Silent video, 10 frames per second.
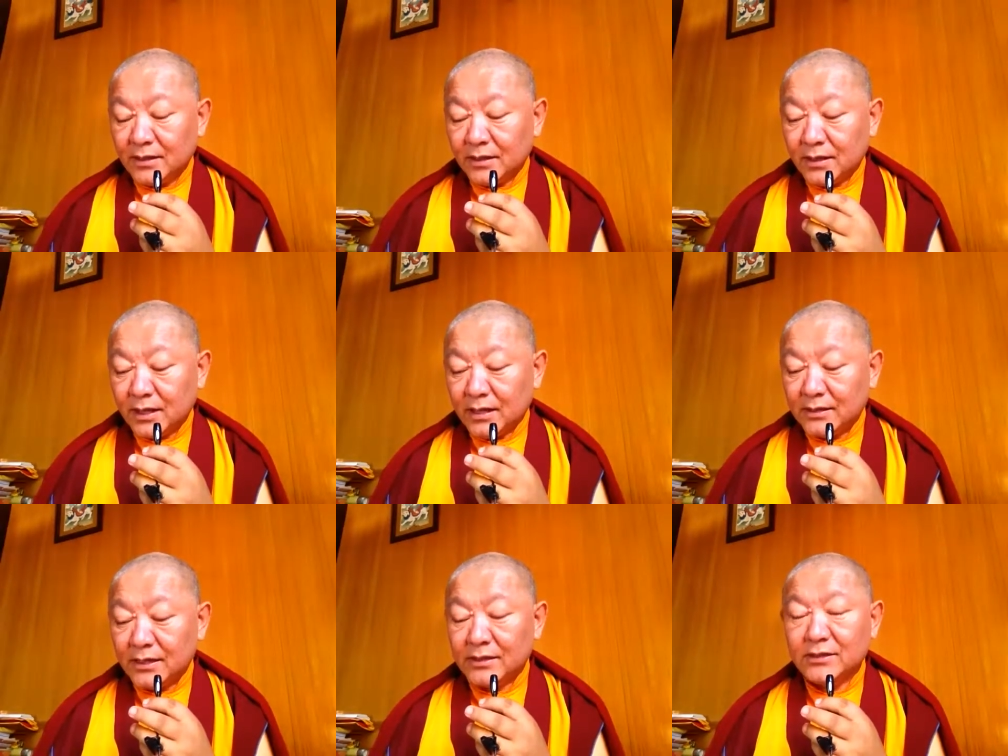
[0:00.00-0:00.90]

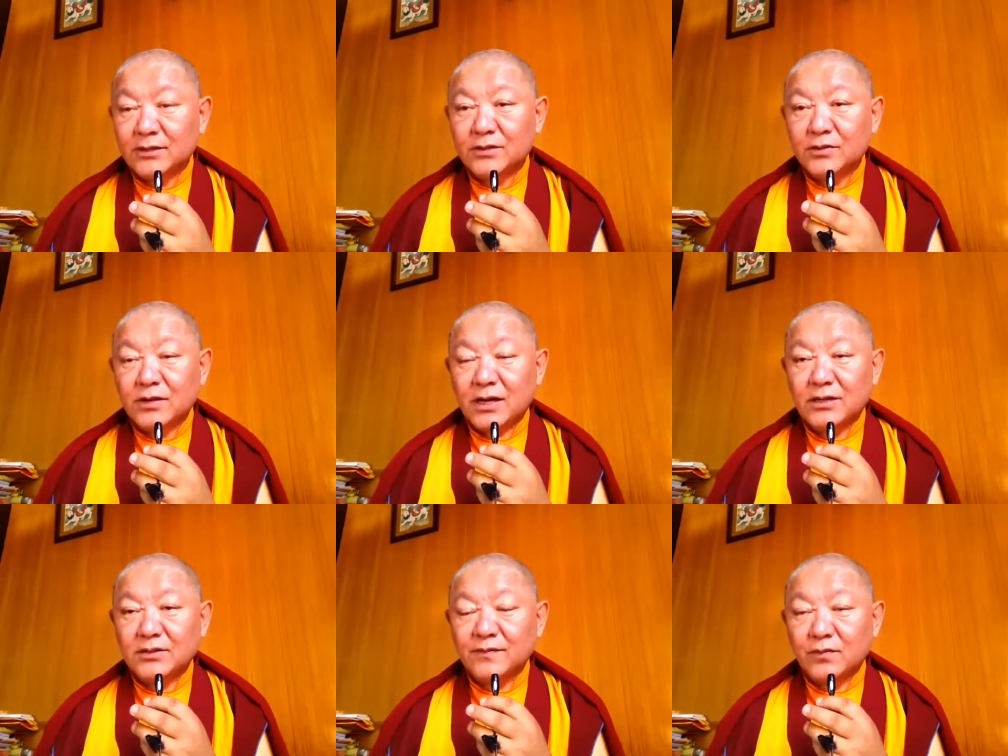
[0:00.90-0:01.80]
and then you
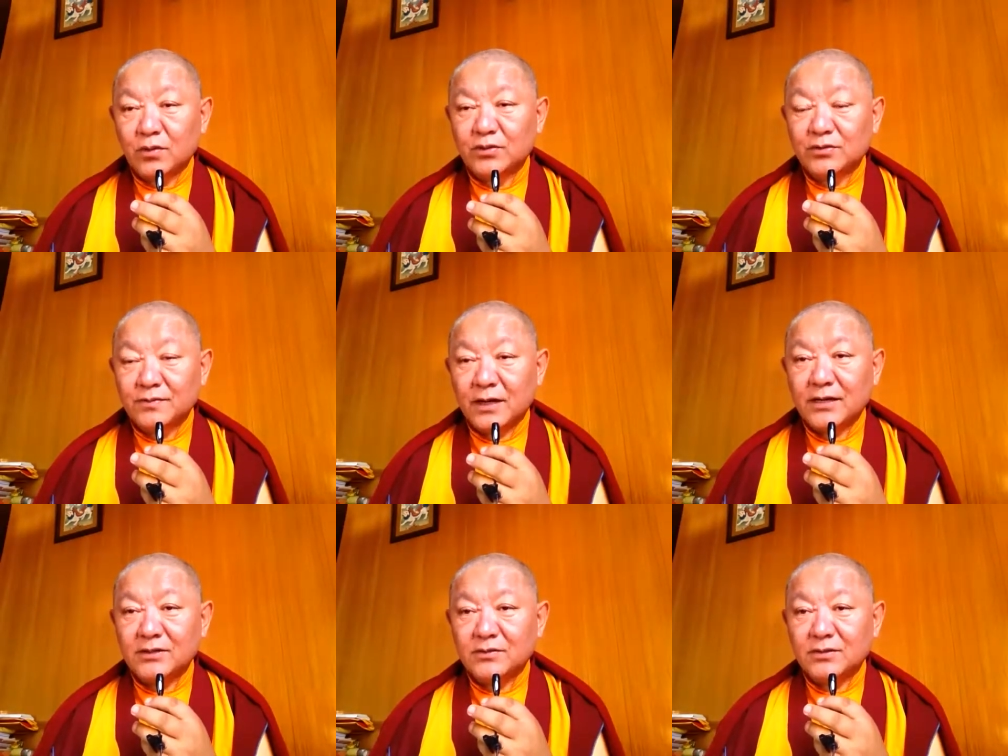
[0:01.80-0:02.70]
kind of call to
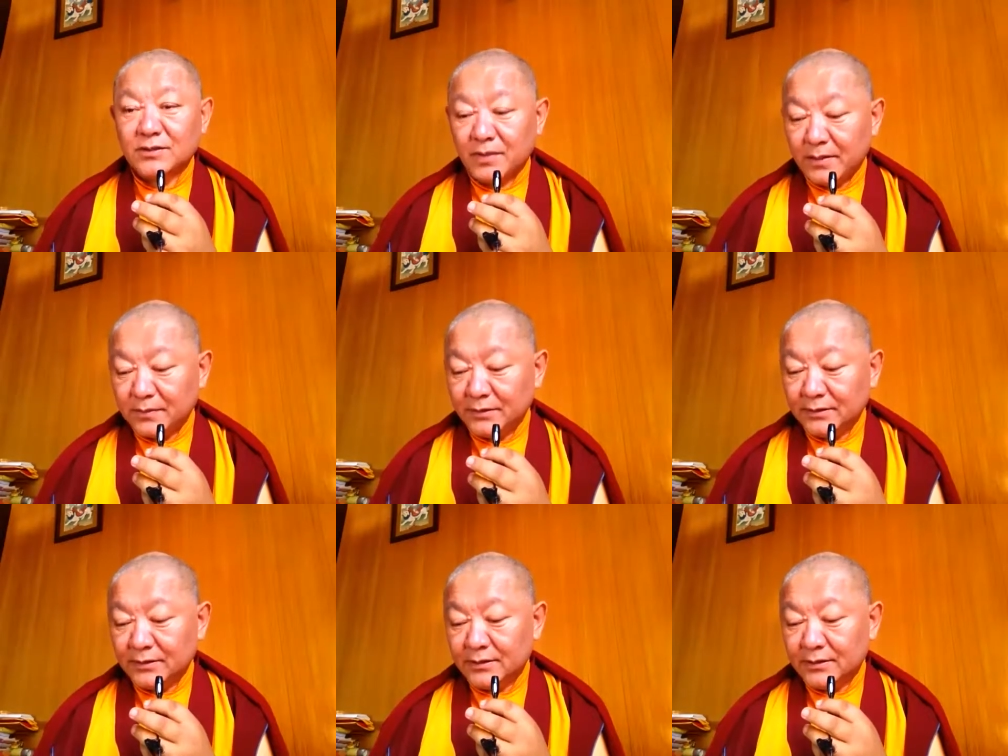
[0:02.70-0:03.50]
mind or remember